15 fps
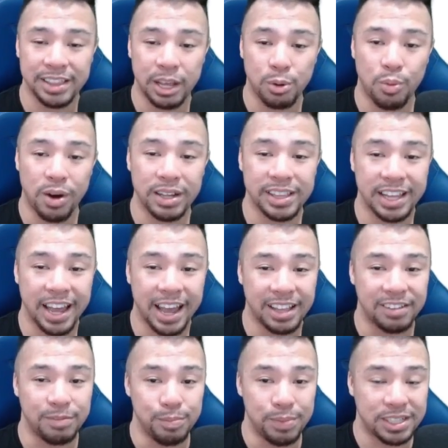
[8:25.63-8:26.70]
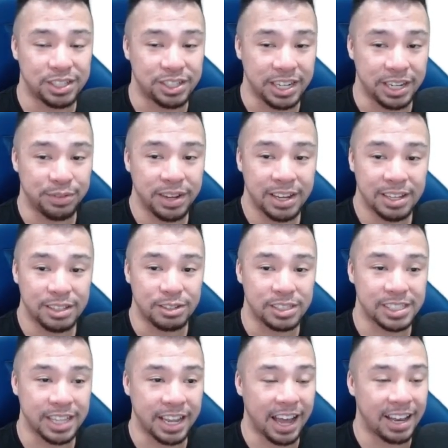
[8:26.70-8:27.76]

they want the head of Mischief to stay